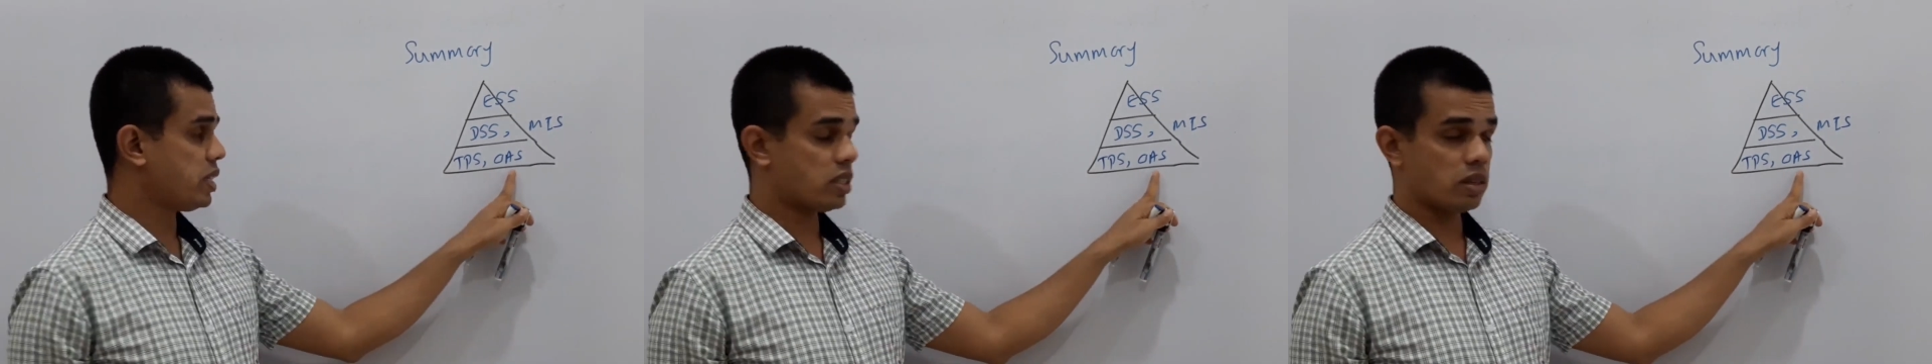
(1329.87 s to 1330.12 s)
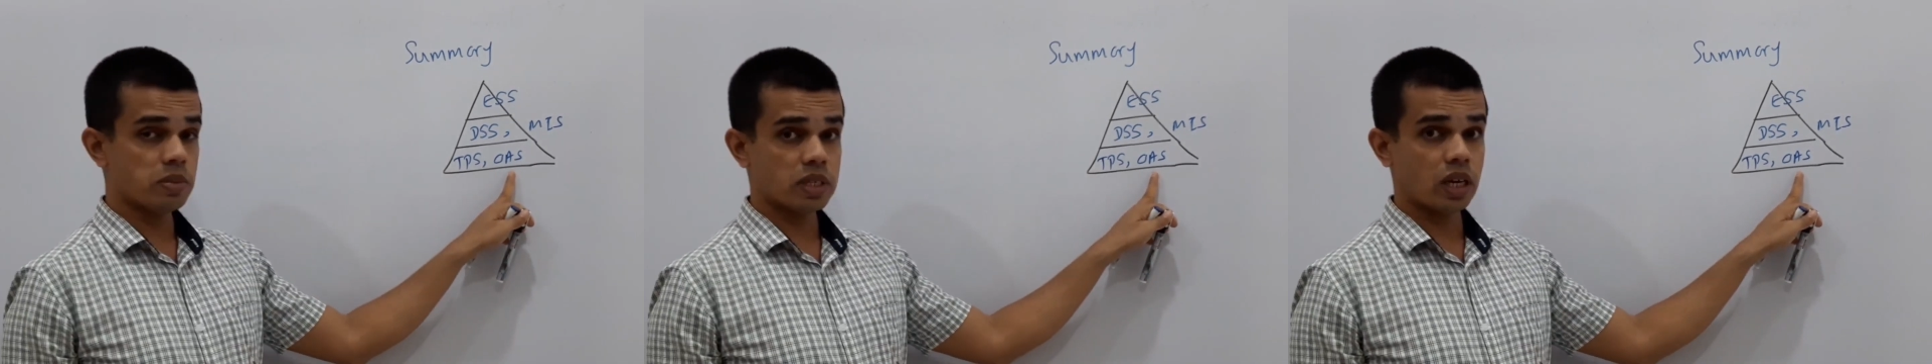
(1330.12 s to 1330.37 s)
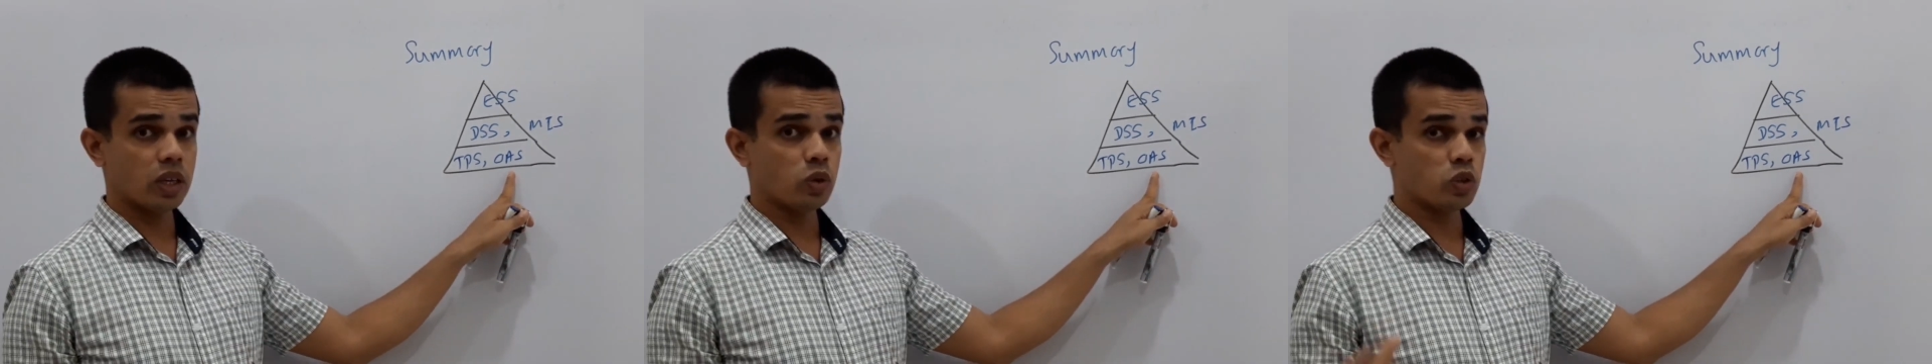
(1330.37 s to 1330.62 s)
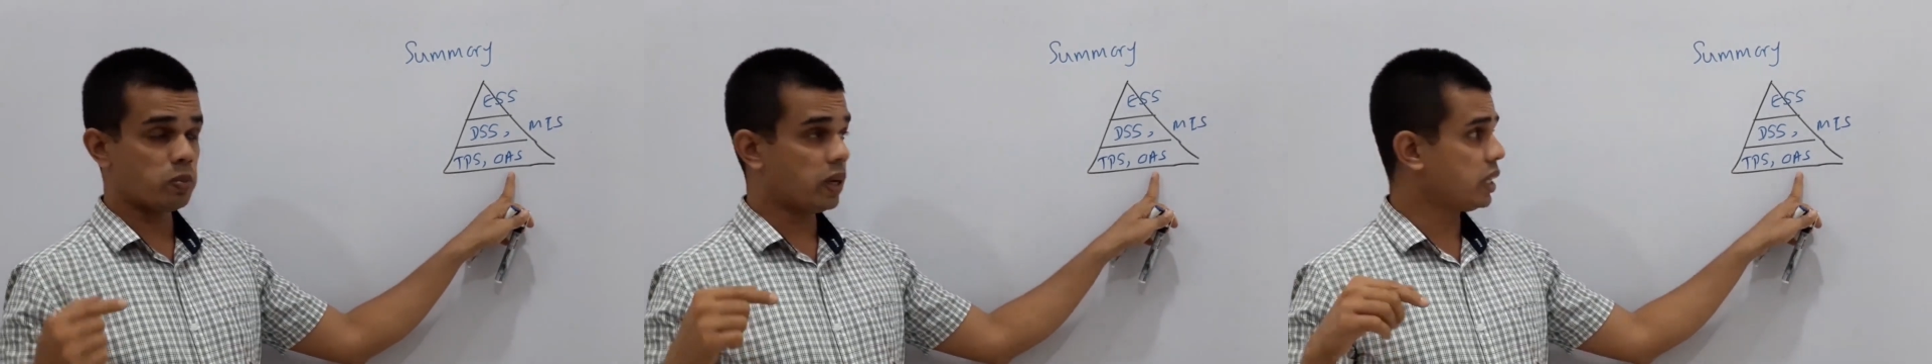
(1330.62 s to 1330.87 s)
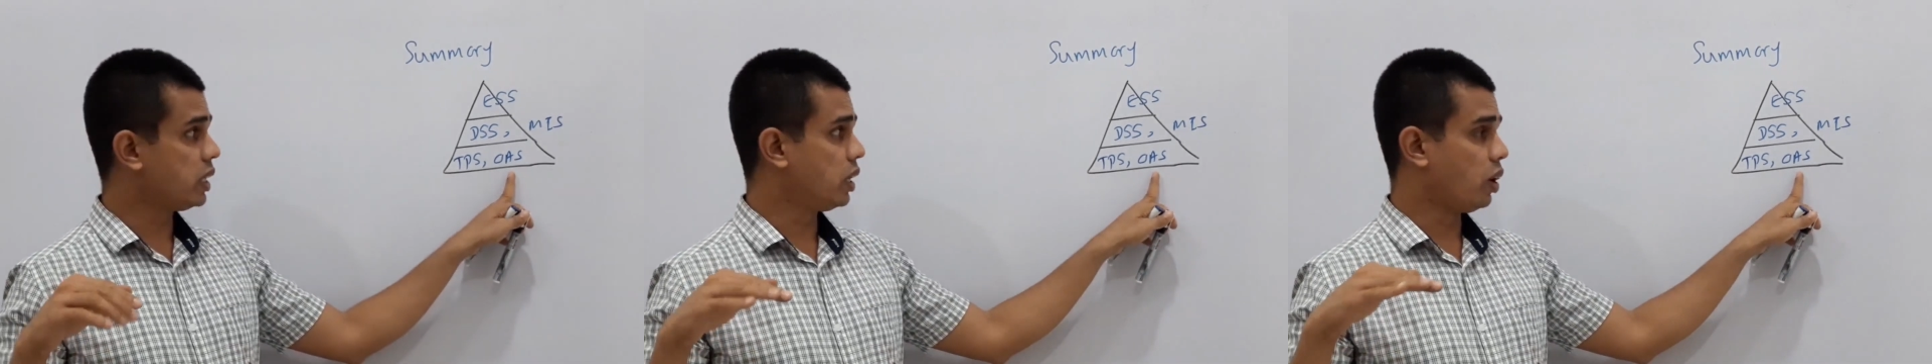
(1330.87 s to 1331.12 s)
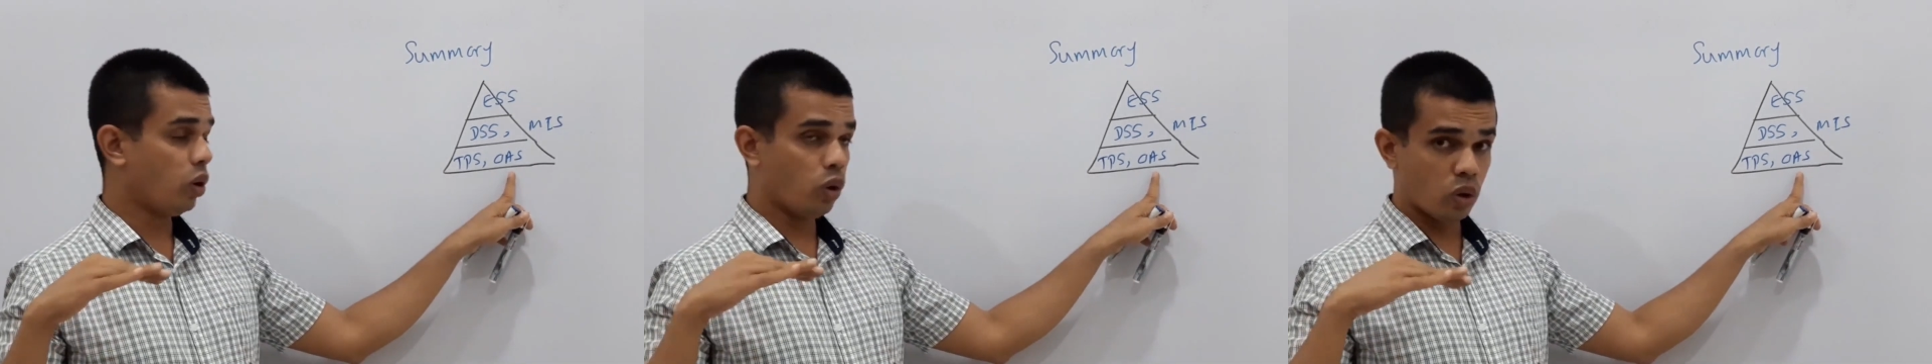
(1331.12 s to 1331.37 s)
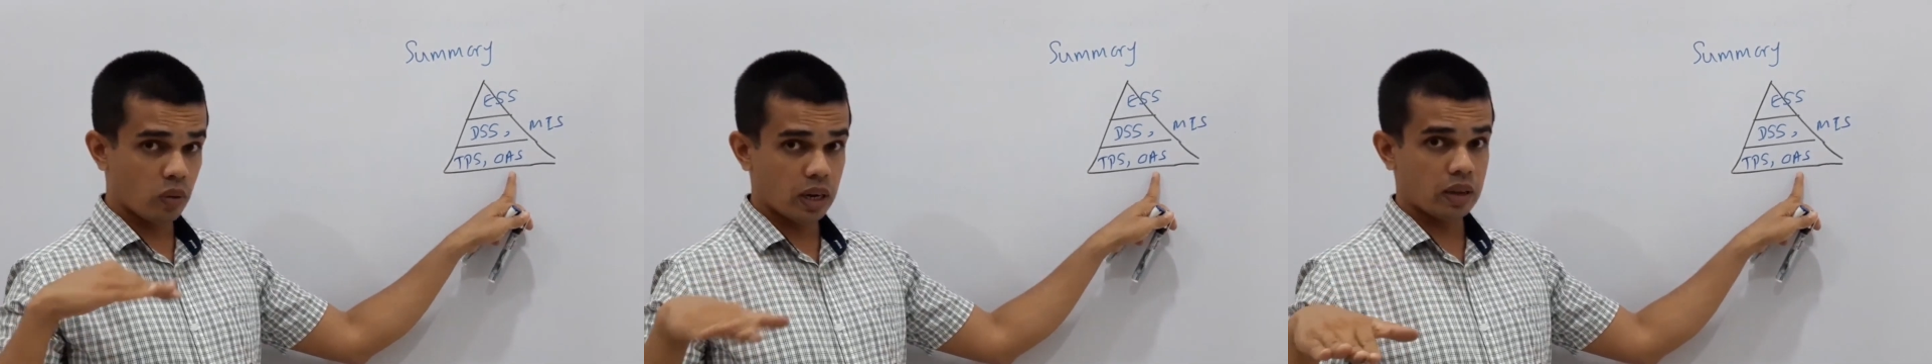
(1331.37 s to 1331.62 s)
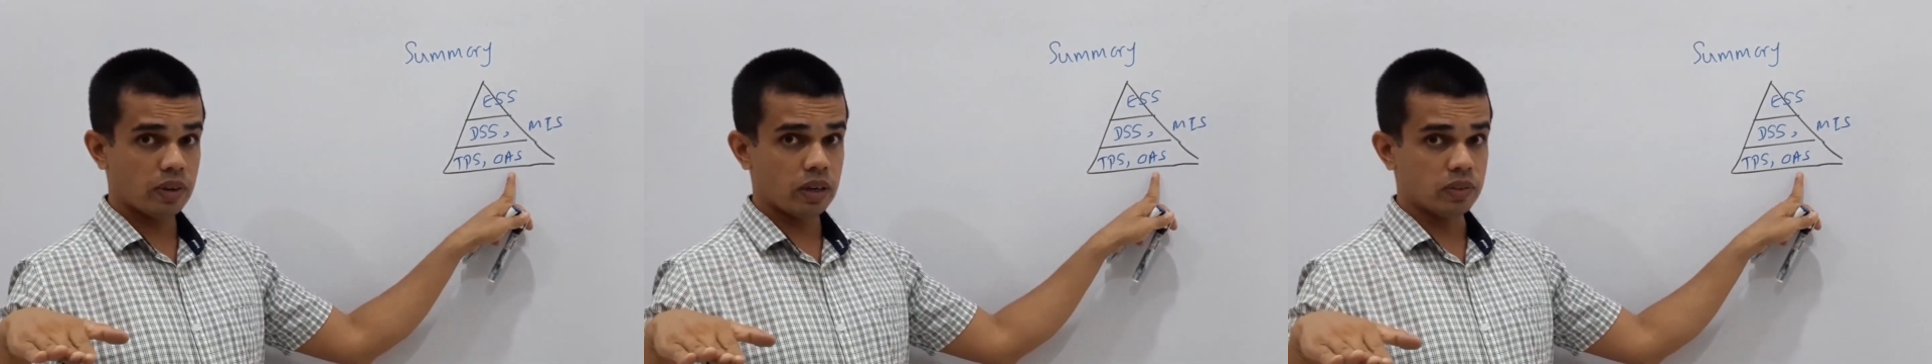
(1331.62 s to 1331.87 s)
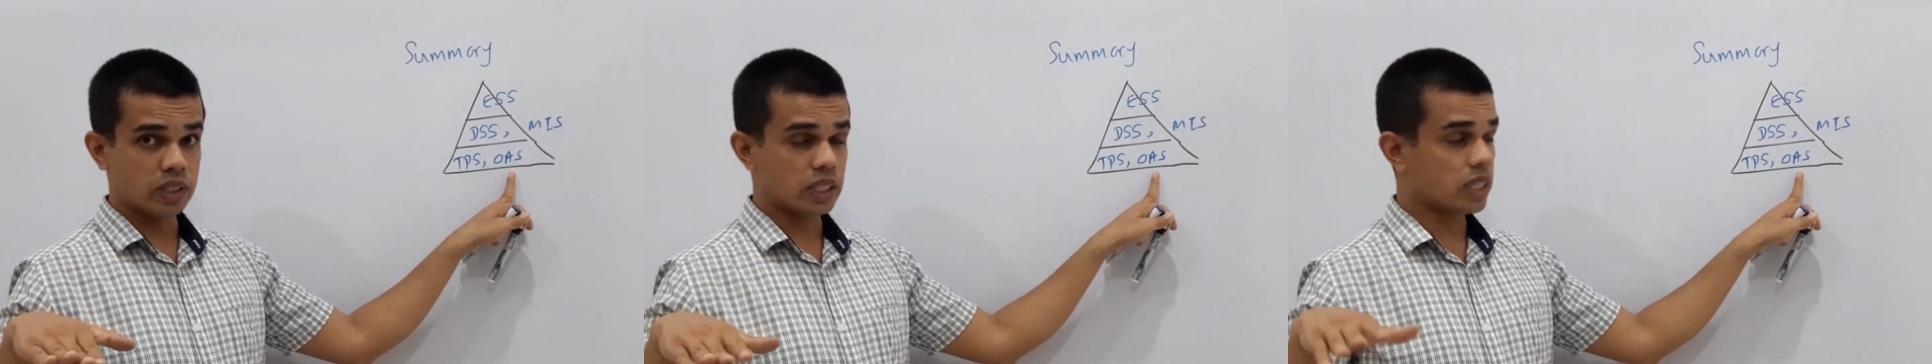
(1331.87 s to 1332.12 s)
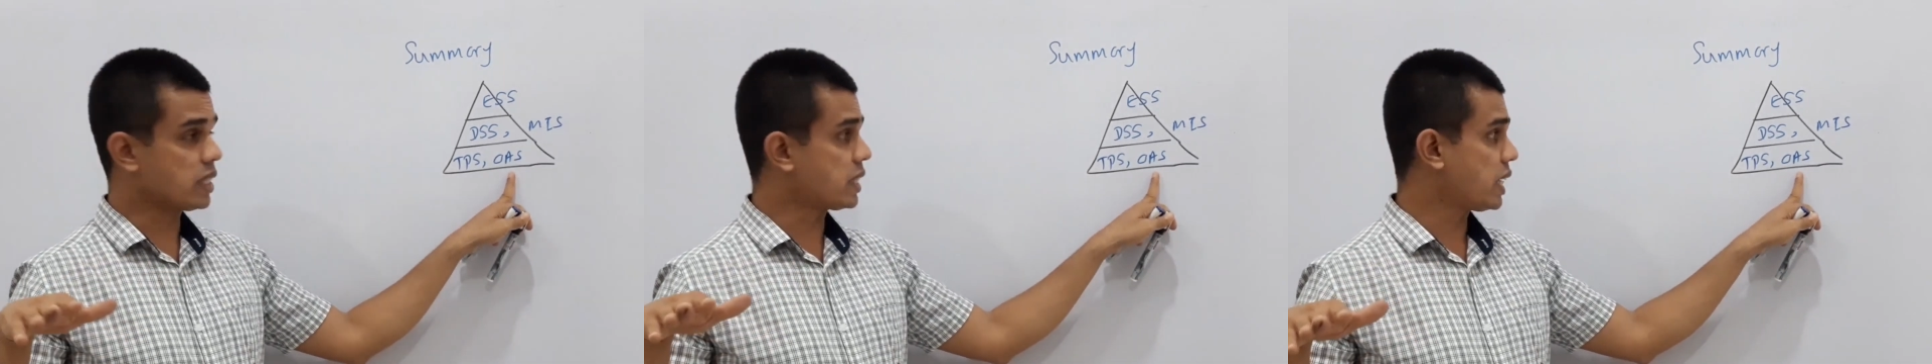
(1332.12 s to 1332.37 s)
systems are used by the lower level workers